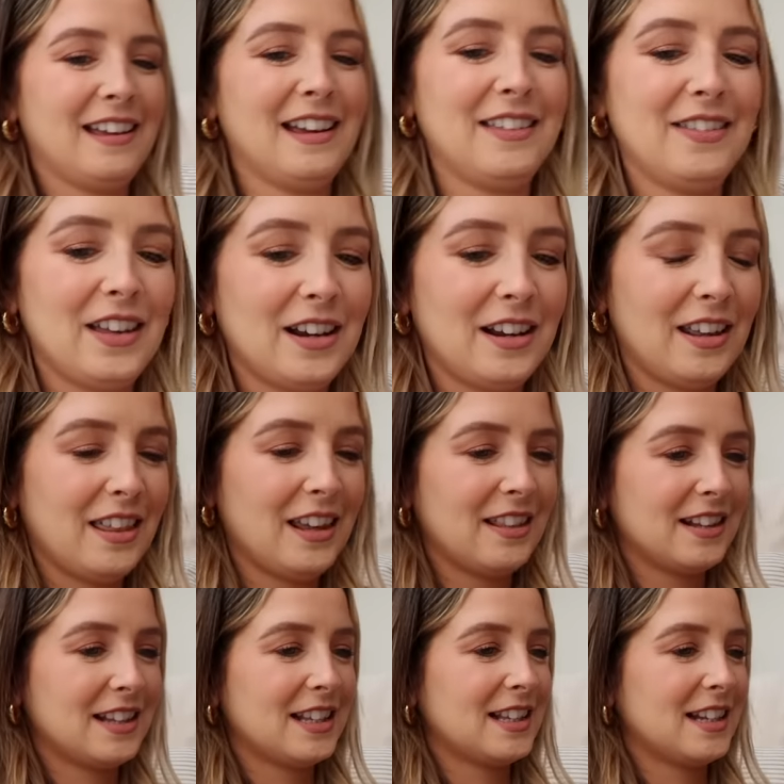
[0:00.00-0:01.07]
And then I think
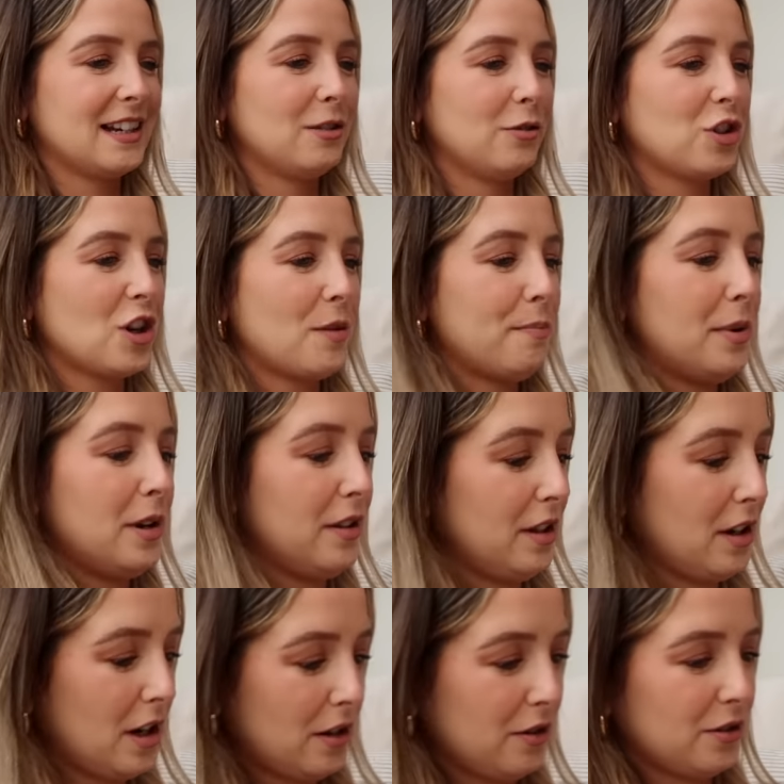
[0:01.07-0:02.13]
this is a little jumper
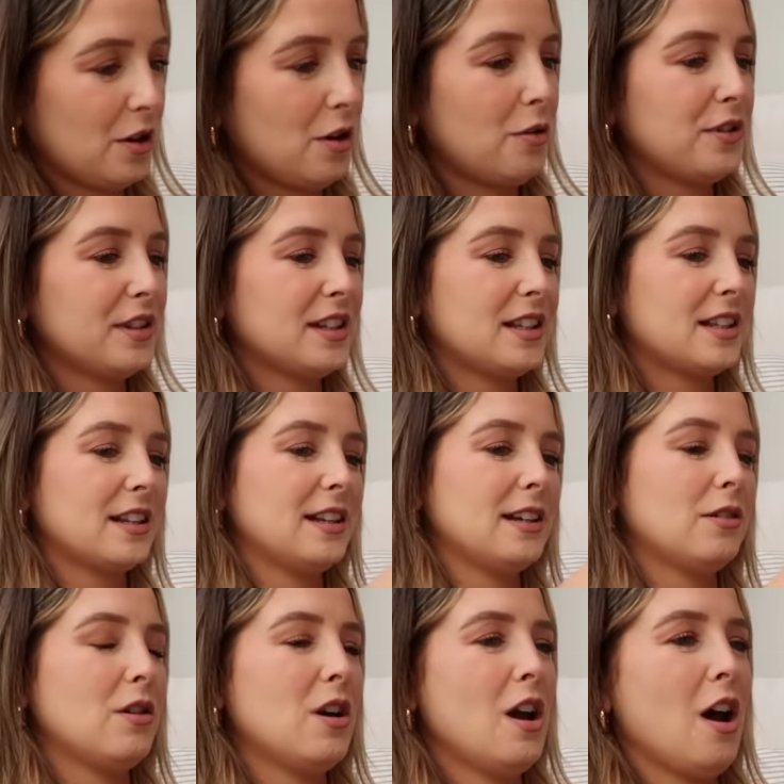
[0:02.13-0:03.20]
that goes, oh, this is a
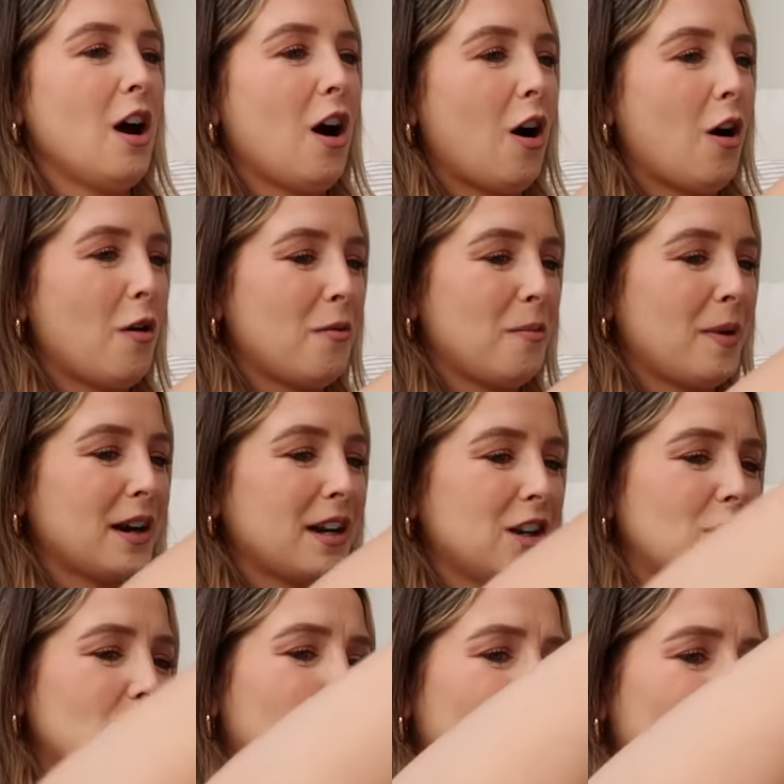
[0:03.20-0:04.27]
little, oh my
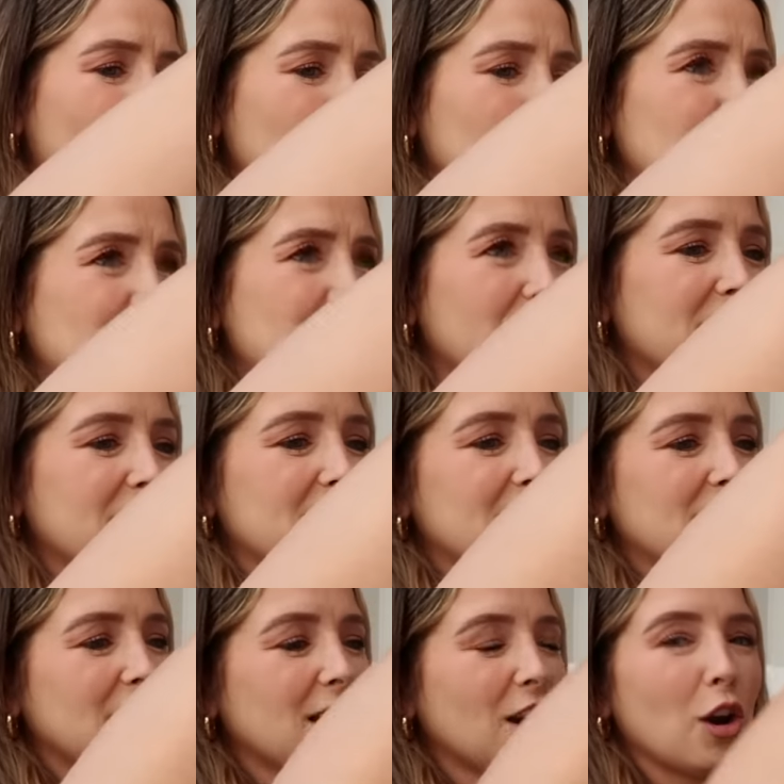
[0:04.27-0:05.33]
gosh. This
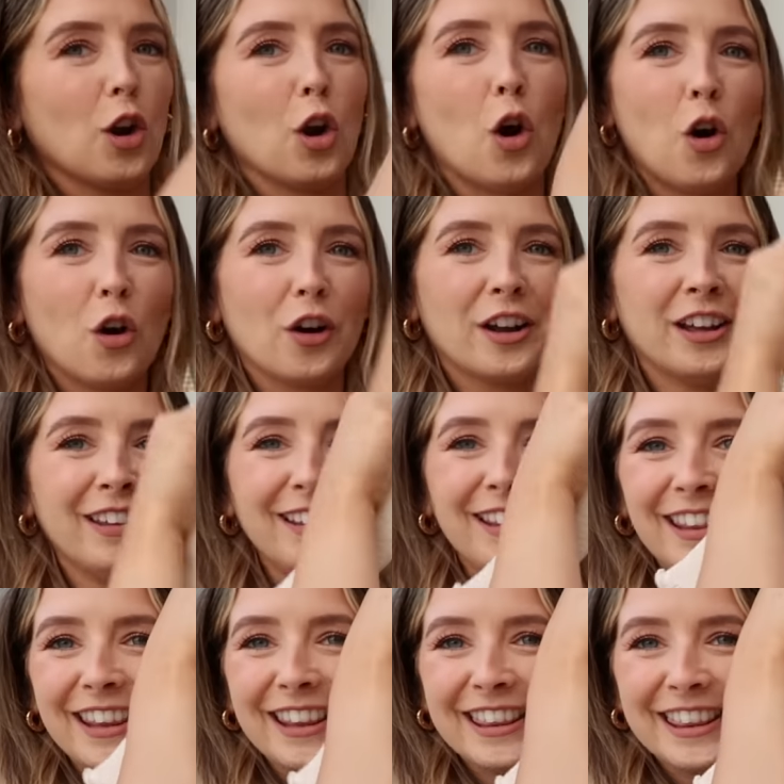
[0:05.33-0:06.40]
is like long,
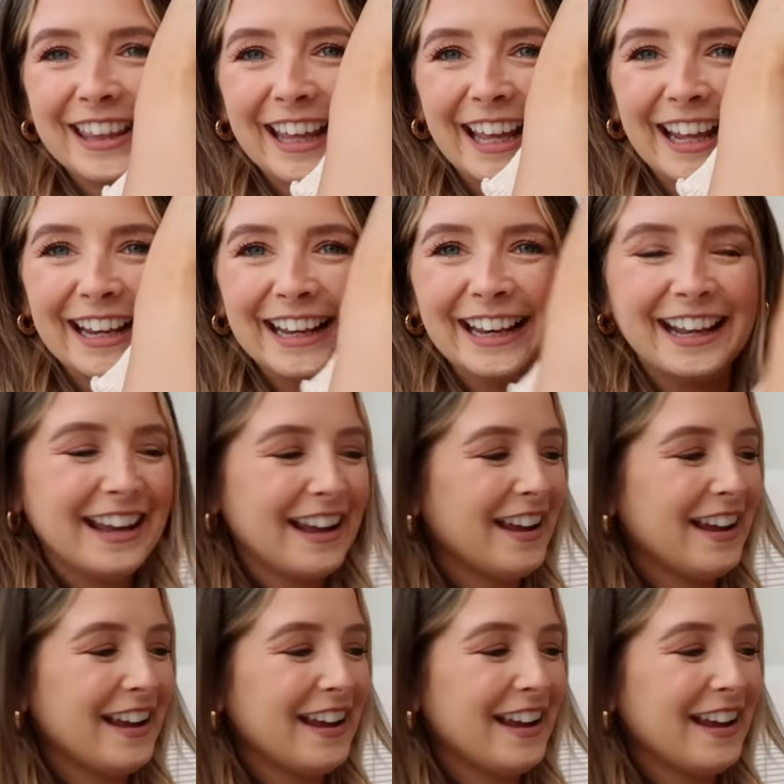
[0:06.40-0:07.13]
thin.